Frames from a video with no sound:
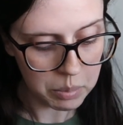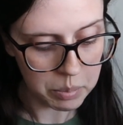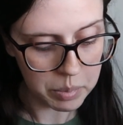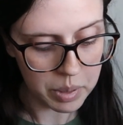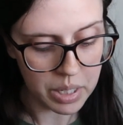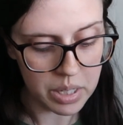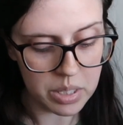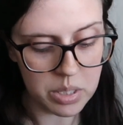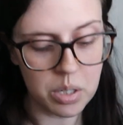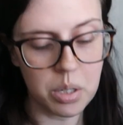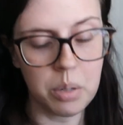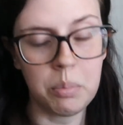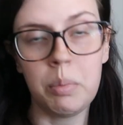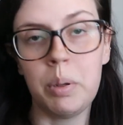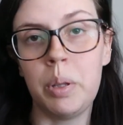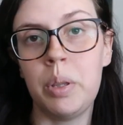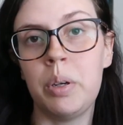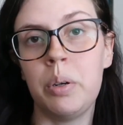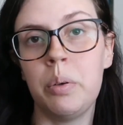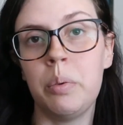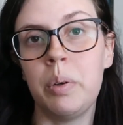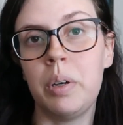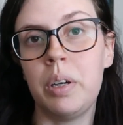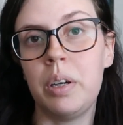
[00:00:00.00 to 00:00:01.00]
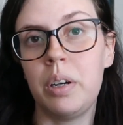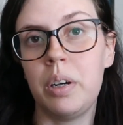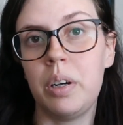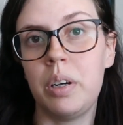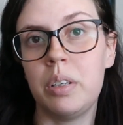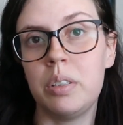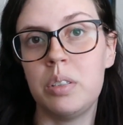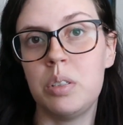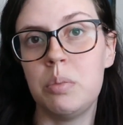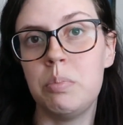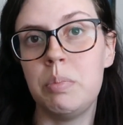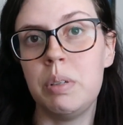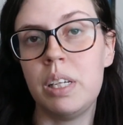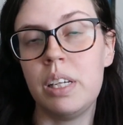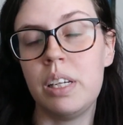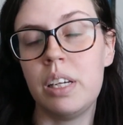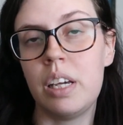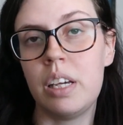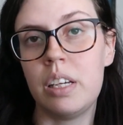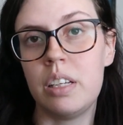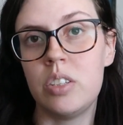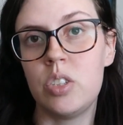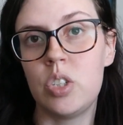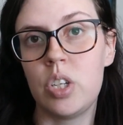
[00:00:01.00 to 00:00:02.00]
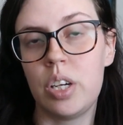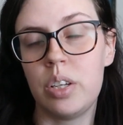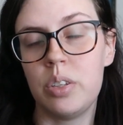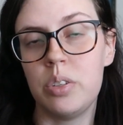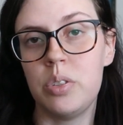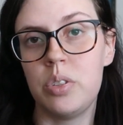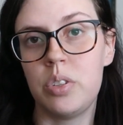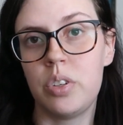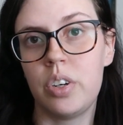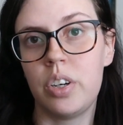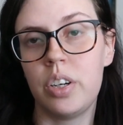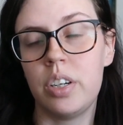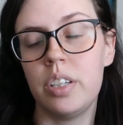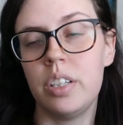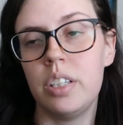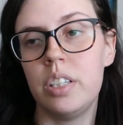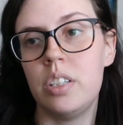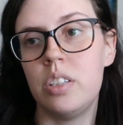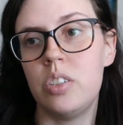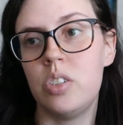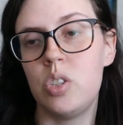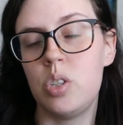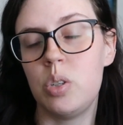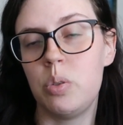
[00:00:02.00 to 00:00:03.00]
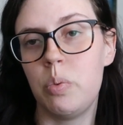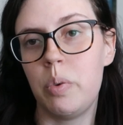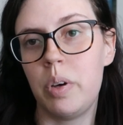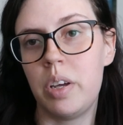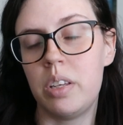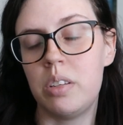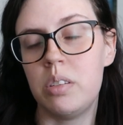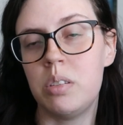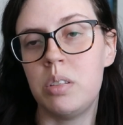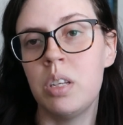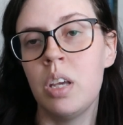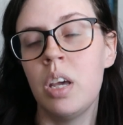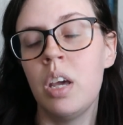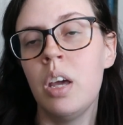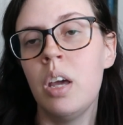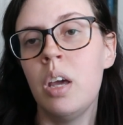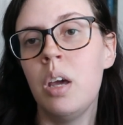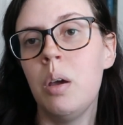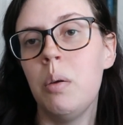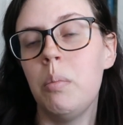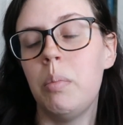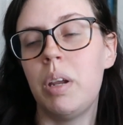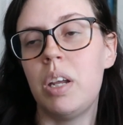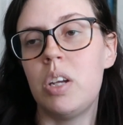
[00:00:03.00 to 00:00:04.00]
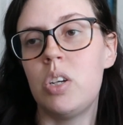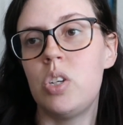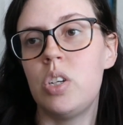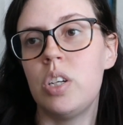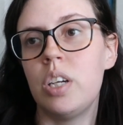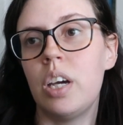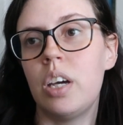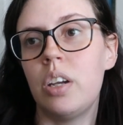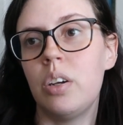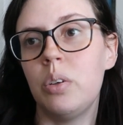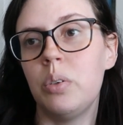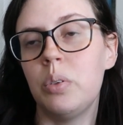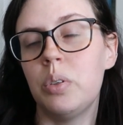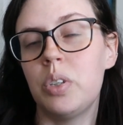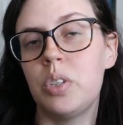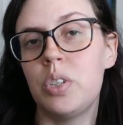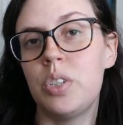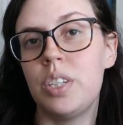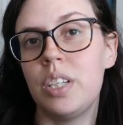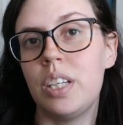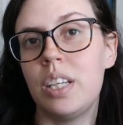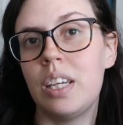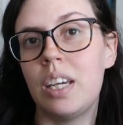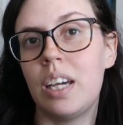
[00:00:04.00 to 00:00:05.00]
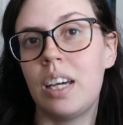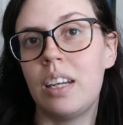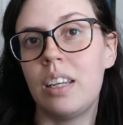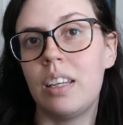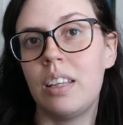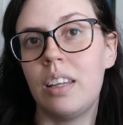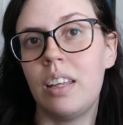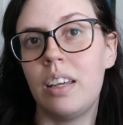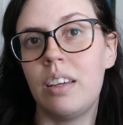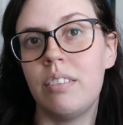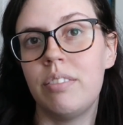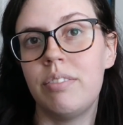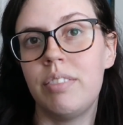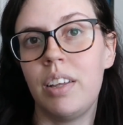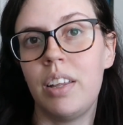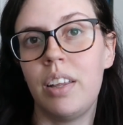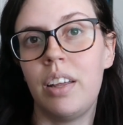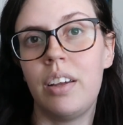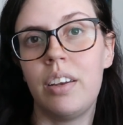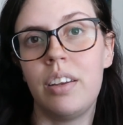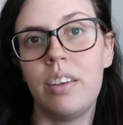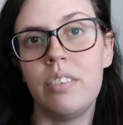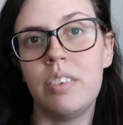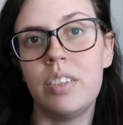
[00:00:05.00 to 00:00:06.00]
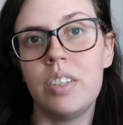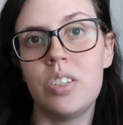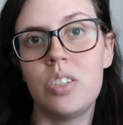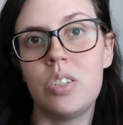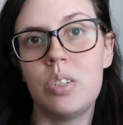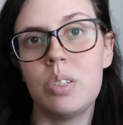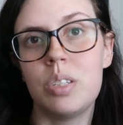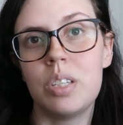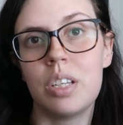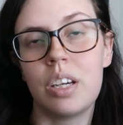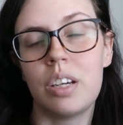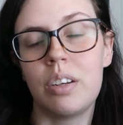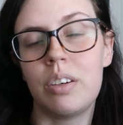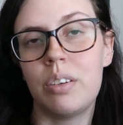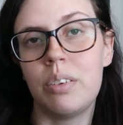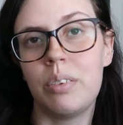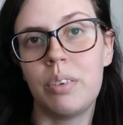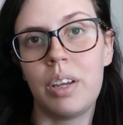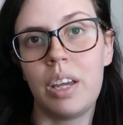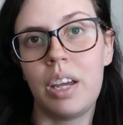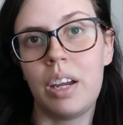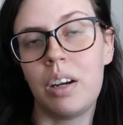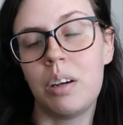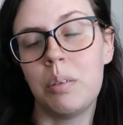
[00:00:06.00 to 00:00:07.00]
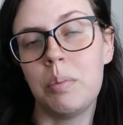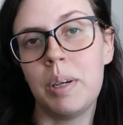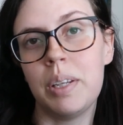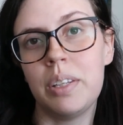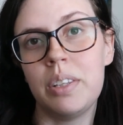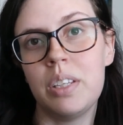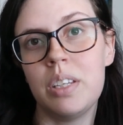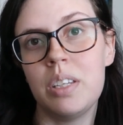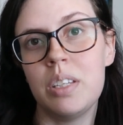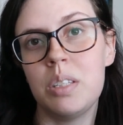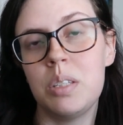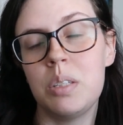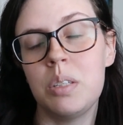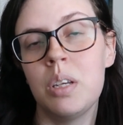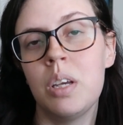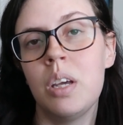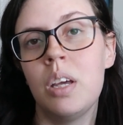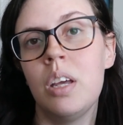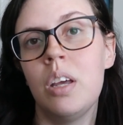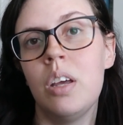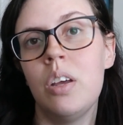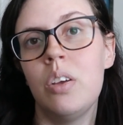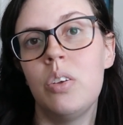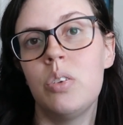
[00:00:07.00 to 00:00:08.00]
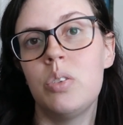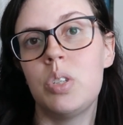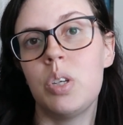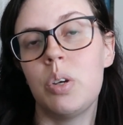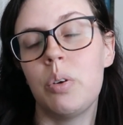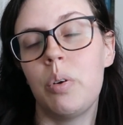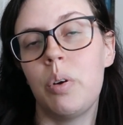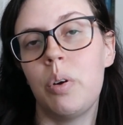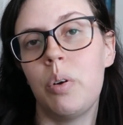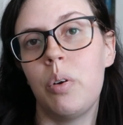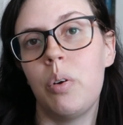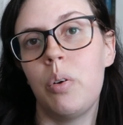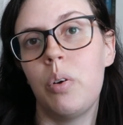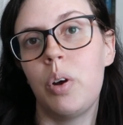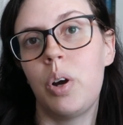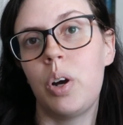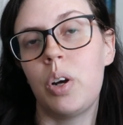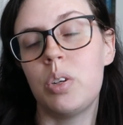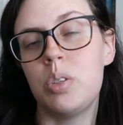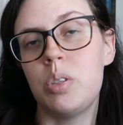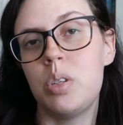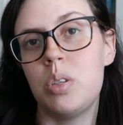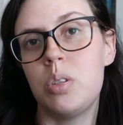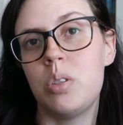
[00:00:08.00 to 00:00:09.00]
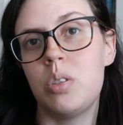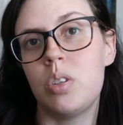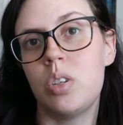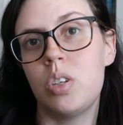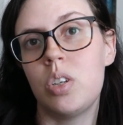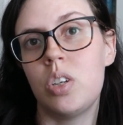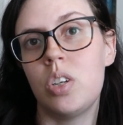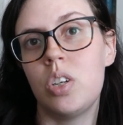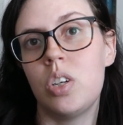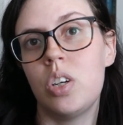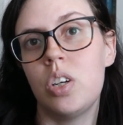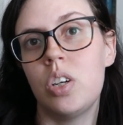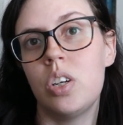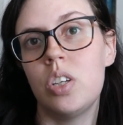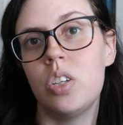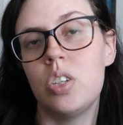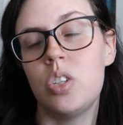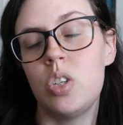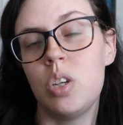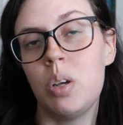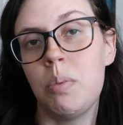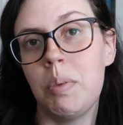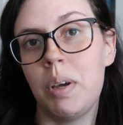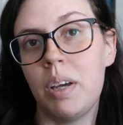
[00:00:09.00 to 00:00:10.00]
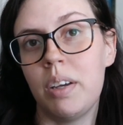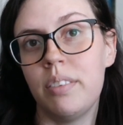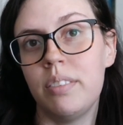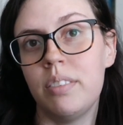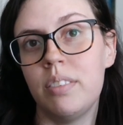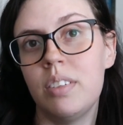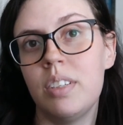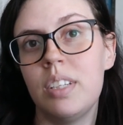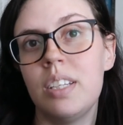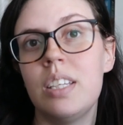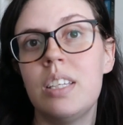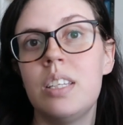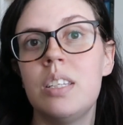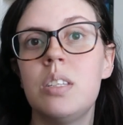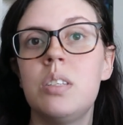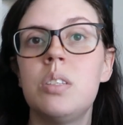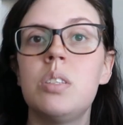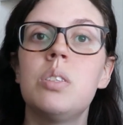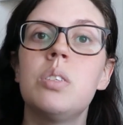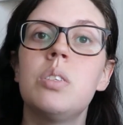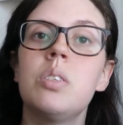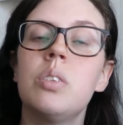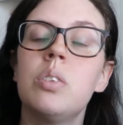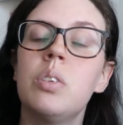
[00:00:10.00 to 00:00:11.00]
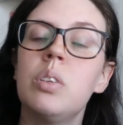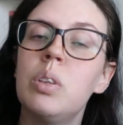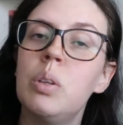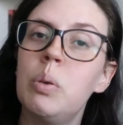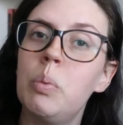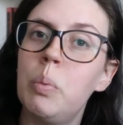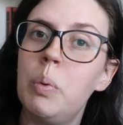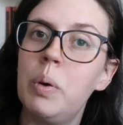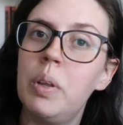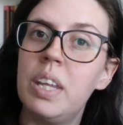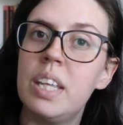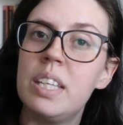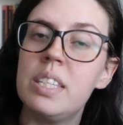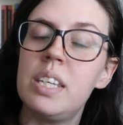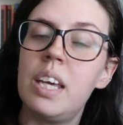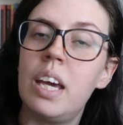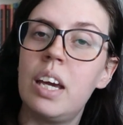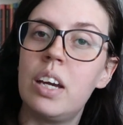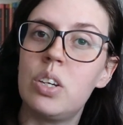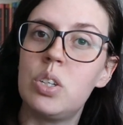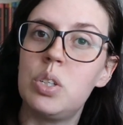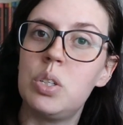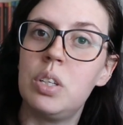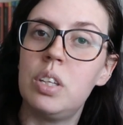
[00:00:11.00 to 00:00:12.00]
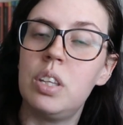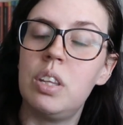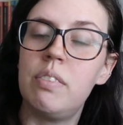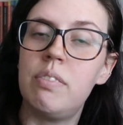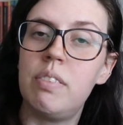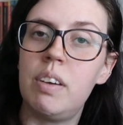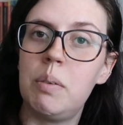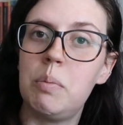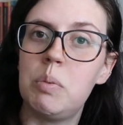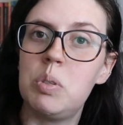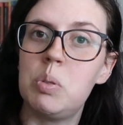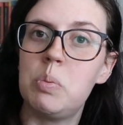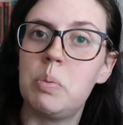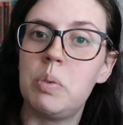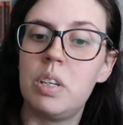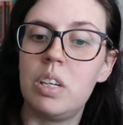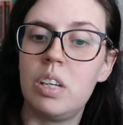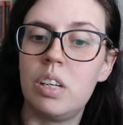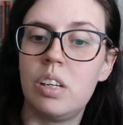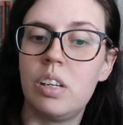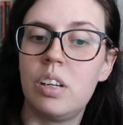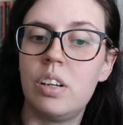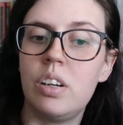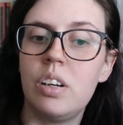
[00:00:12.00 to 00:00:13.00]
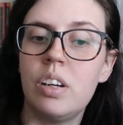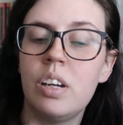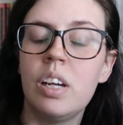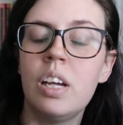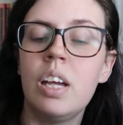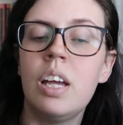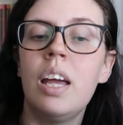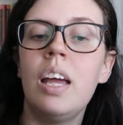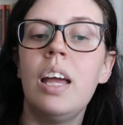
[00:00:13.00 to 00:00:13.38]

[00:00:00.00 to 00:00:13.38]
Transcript: because her mother wanted her to be a child star and she was. But as she got older, she kind of like fell out of it and she's like, I don't care about this. So her sister Gemma is the one that's actually the famous one in here.